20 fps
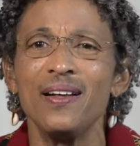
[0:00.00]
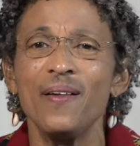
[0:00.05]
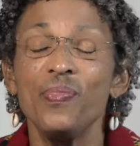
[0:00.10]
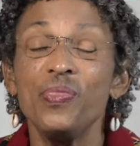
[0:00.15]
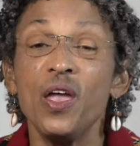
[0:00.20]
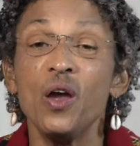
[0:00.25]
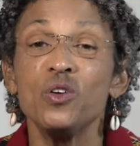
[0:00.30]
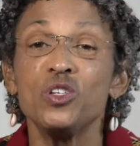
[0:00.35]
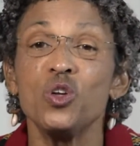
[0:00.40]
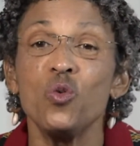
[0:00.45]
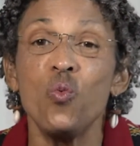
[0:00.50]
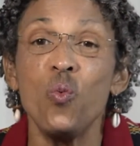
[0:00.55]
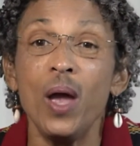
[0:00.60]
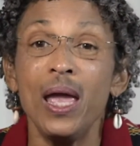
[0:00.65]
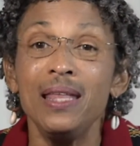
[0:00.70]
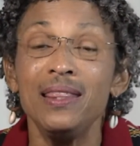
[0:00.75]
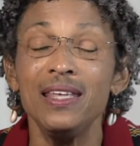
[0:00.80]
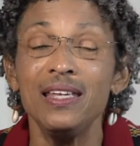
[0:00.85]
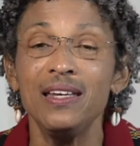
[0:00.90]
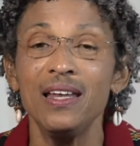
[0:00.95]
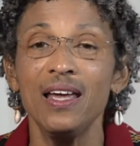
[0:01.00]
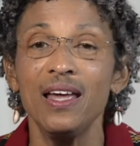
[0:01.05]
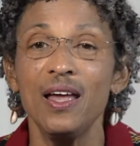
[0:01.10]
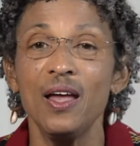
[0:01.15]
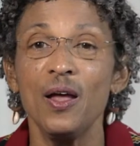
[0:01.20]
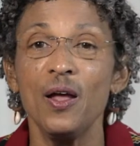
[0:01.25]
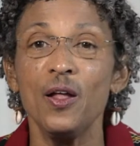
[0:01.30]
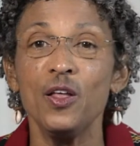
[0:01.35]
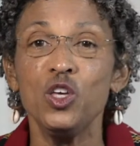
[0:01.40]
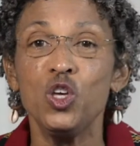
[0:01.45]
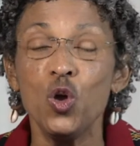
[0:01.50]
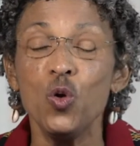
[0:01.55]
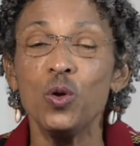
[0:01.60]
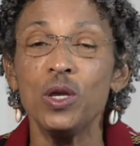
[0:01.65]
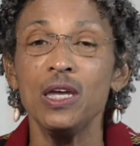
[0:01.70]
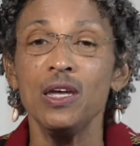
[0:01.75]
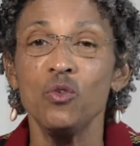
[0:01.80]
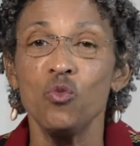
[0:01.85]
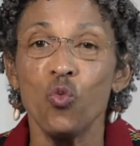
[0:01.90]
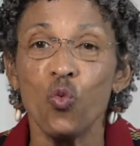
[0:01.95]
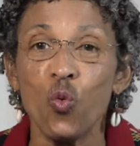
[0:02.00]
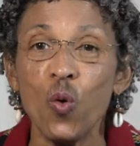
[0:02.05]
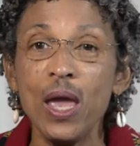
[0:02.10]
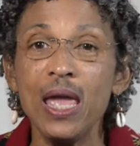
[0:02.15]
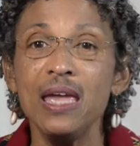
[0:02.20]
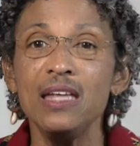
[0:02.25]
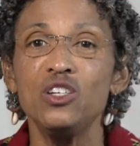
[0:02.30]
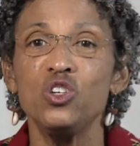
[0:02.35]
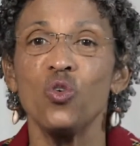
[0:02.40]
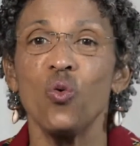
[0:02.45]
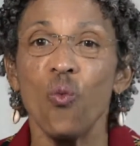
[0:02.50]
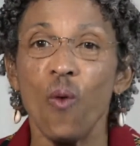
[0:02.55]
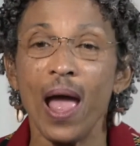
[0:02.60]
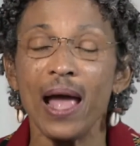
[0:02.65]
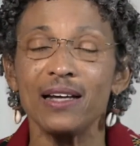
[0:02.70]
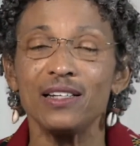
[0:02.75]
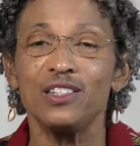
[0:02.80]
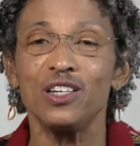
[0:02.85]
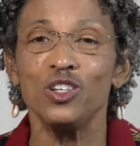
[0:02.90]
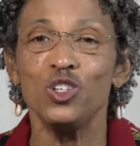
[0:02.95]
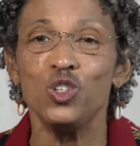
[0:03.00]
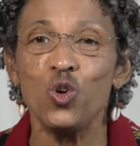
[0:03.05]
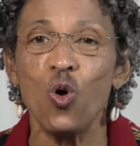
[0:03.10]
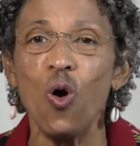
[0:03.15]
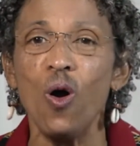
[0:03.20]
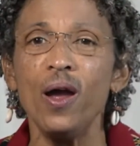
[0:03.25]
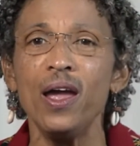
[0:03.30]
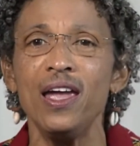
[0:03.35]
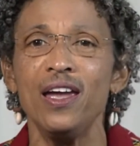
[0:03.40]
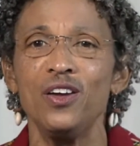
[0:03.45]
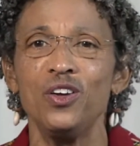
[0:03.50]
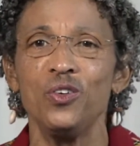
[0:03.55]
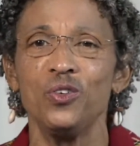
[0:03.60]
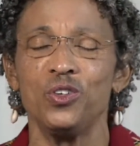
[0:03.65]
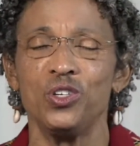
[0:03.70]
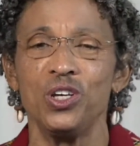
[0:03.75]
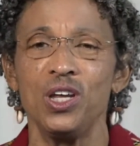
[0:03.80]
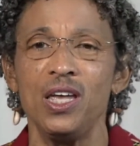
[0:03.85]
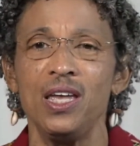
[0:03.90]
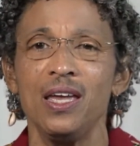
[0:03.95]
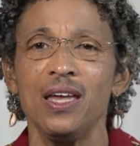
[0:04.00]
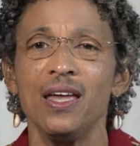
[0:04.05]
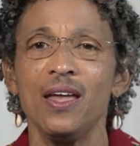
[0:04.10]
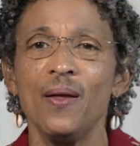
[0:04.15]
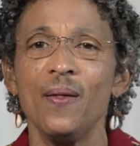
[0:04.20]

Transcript: There's a way that you can redirect your energy